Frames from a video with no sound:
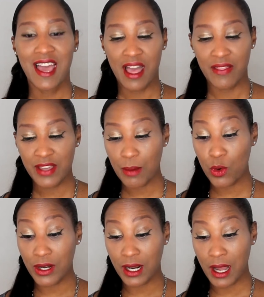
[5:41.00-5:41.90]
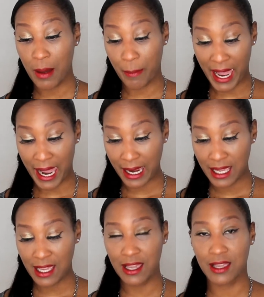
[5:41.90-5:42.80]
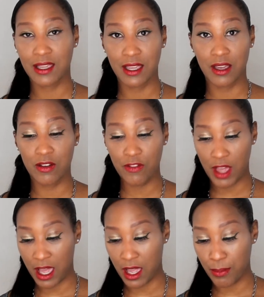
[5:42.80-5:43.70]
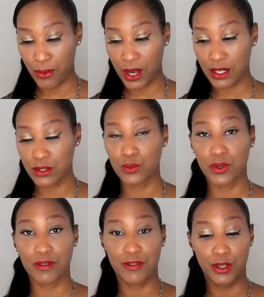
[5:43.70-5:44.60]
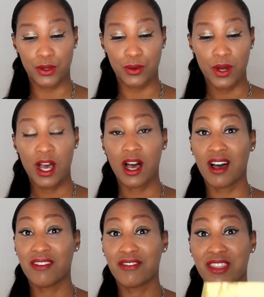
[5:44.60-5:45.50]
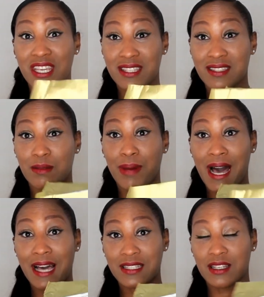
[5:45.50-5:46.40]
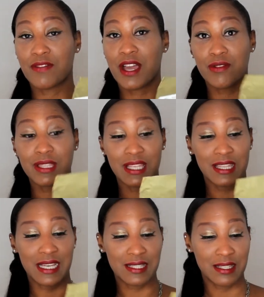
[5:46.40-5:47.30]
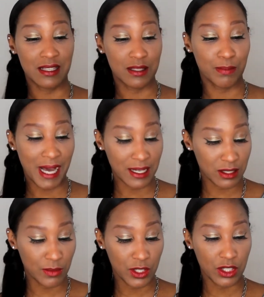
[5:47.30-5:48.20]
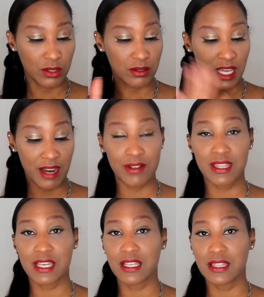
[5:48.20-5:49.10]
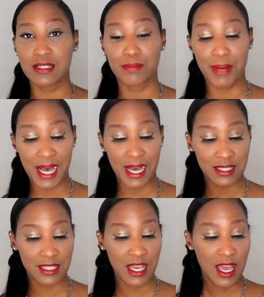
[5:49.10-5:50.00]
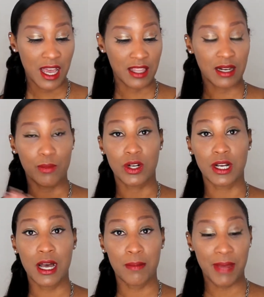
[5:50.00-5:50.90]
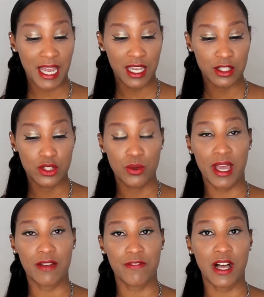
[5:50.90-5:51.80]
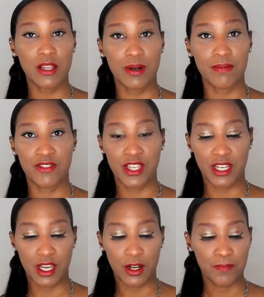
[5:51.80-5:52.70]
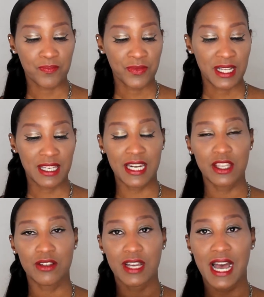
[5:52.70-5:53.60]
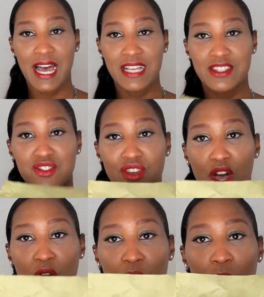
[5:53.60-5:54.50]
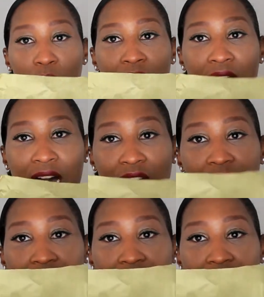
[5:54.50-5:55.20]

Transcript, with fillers: and then I'm going to come back and give a product review of this box, of everything that's in this box. So I'm going to use everything in this box and then I'm going to come back and do a follow-up video letting you guys know how